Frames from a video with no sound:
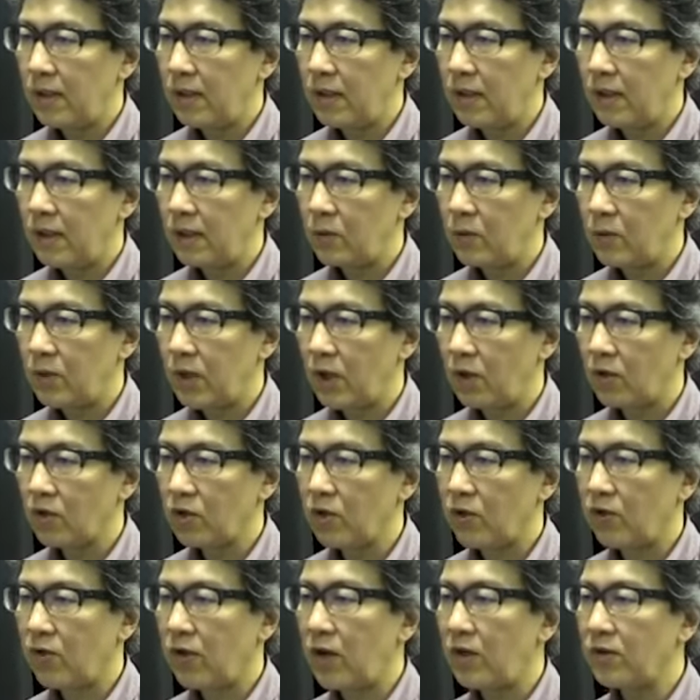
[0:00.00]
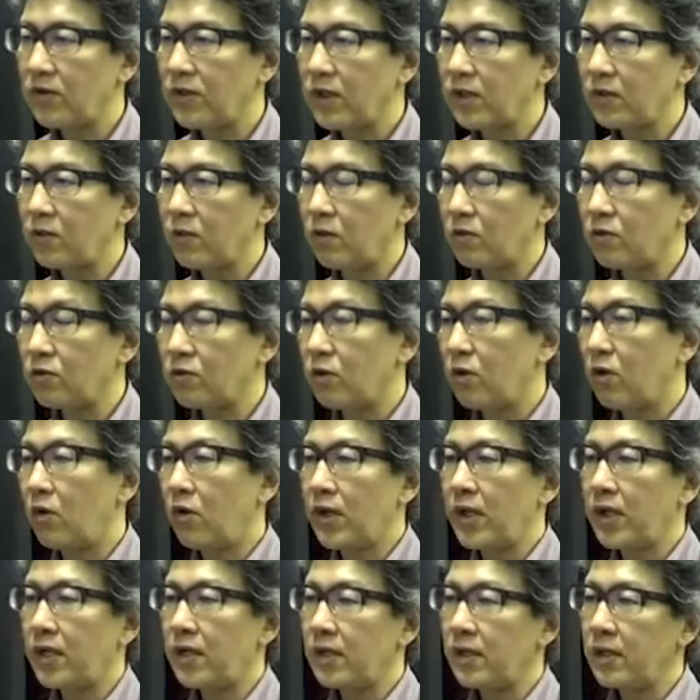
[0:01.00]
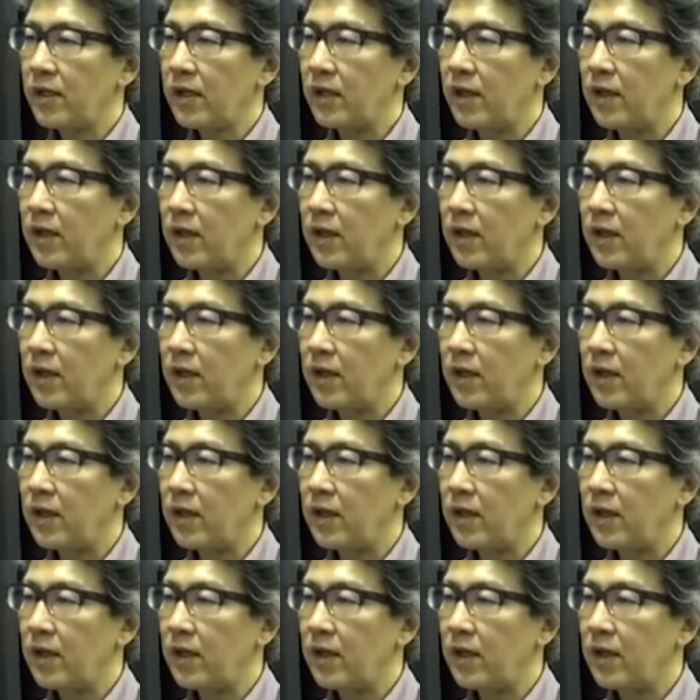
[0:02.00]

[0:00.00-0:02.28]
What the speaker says: And we also found that controlling